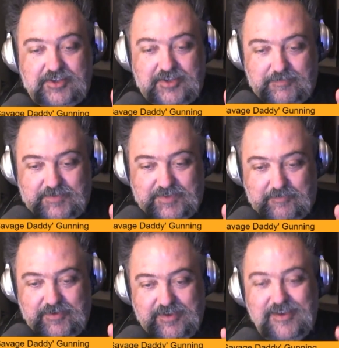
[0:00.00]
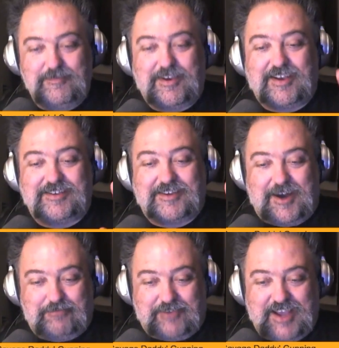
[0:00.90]
comes up because a
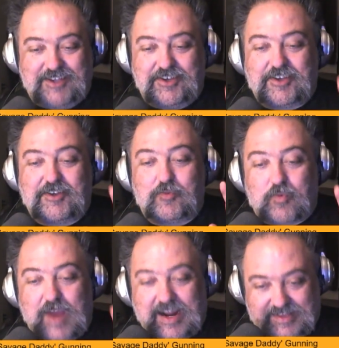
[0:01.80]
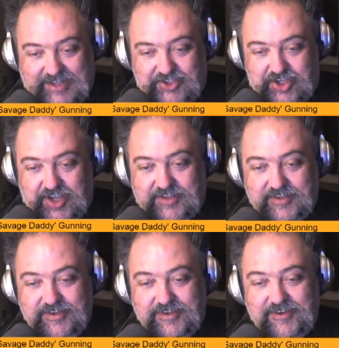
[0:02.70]
complication could wreck that shit
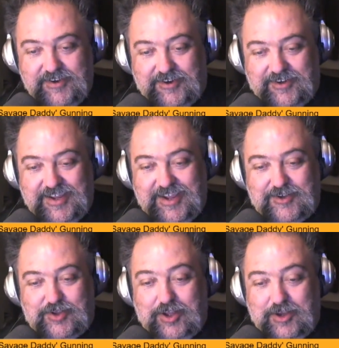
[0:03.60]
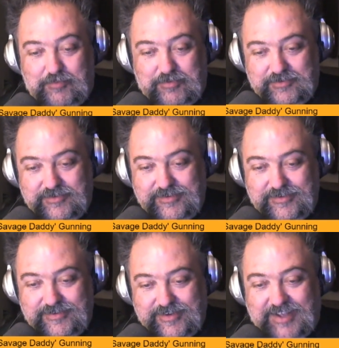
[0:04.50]
on a club,
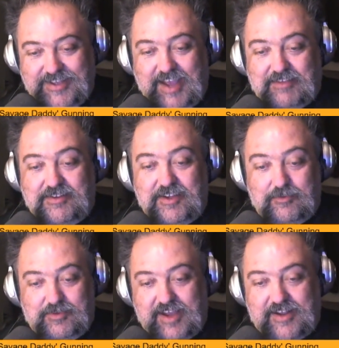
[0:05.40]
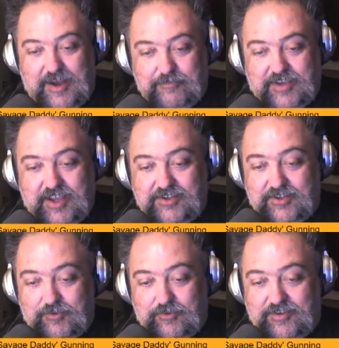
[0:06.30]
and they had to deal with that complication
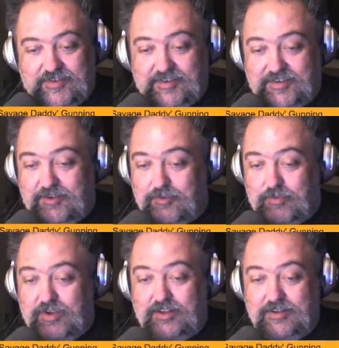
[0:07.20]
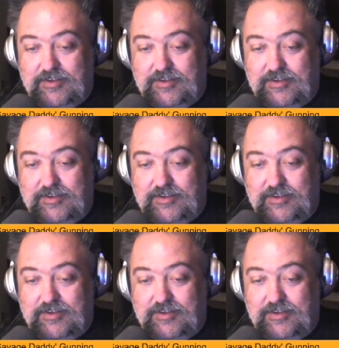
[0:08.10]
in order to succeed or win.